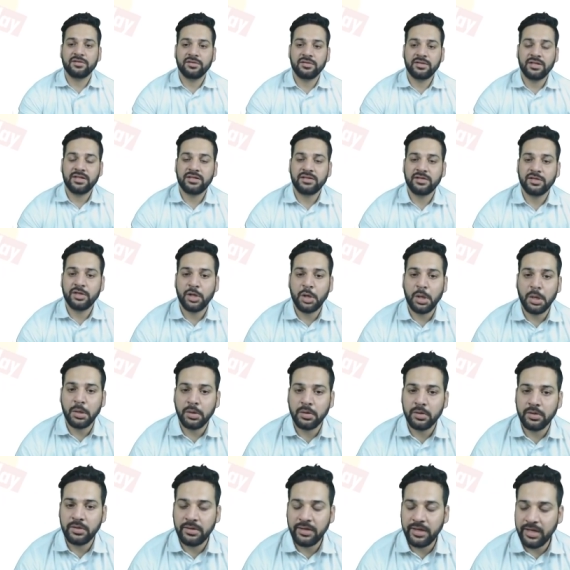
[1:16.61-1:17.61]
then the
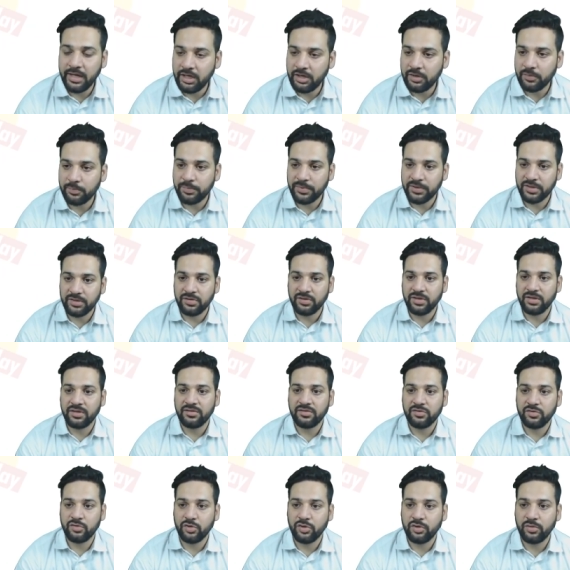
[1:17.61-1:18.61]
net
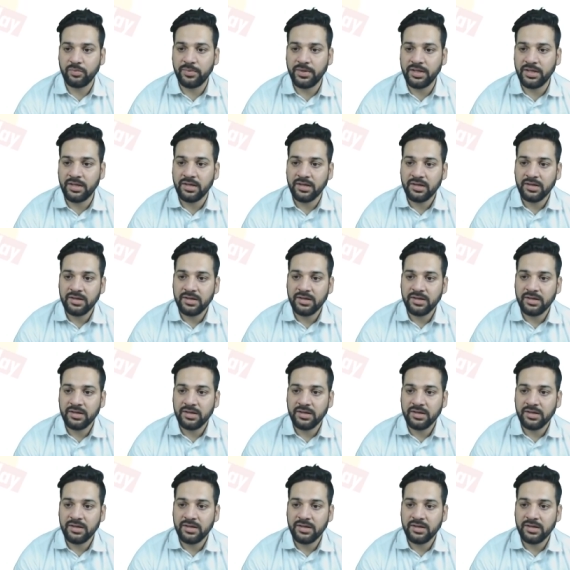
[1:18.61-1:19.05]
purchase should be